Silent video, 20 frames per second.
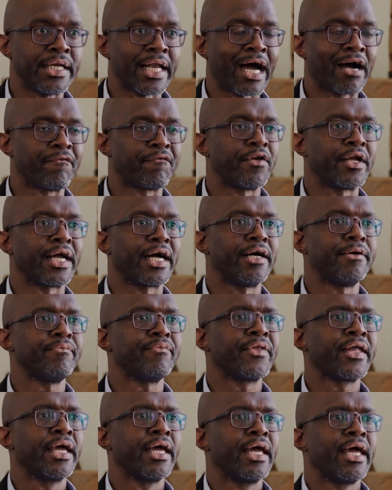Africa.
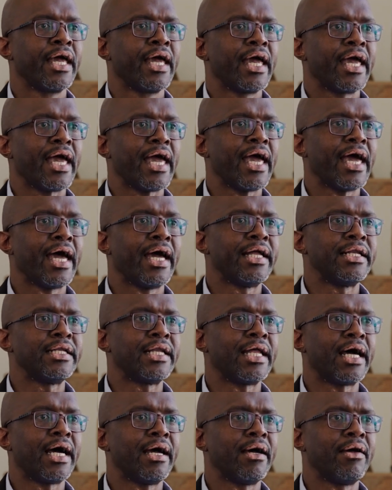
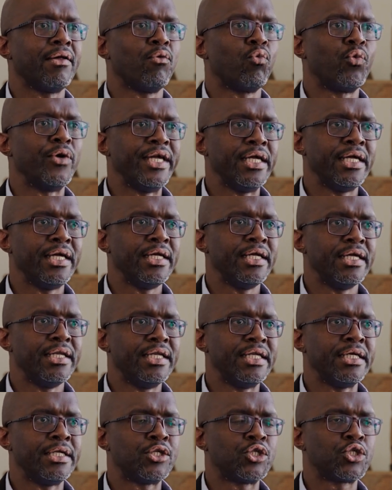And we
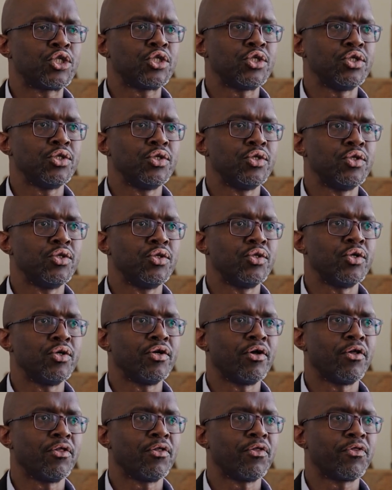need
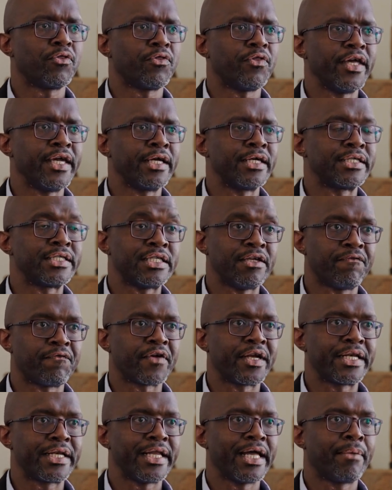to think
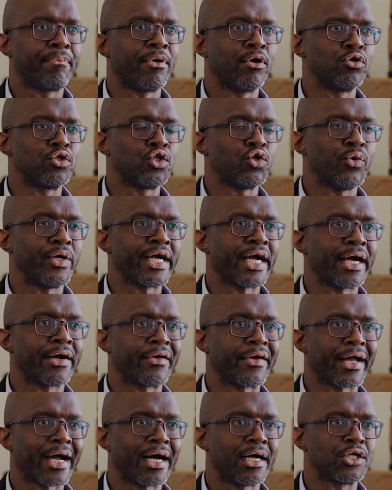differently about doing
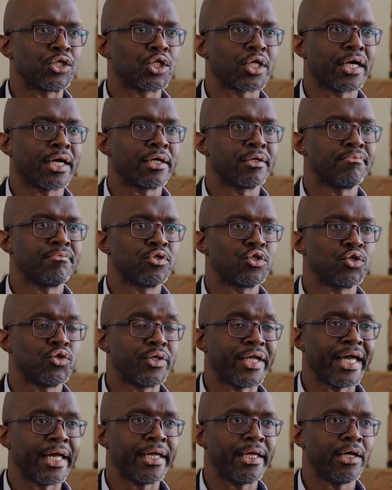agriculture
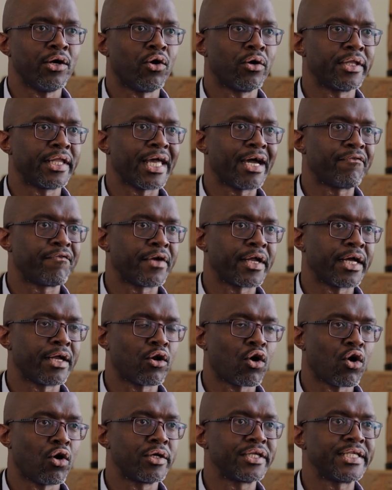today on the
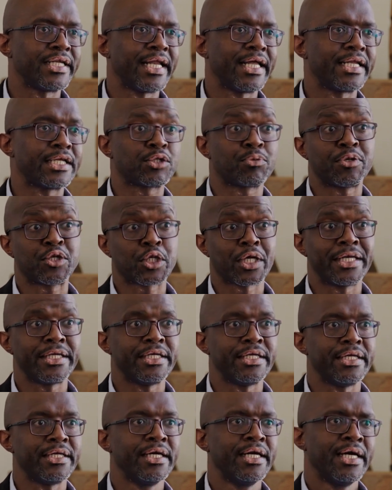African continent,
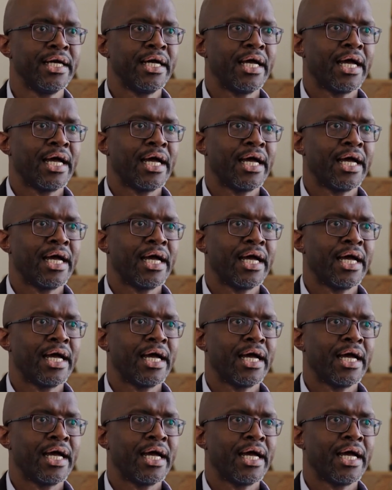especially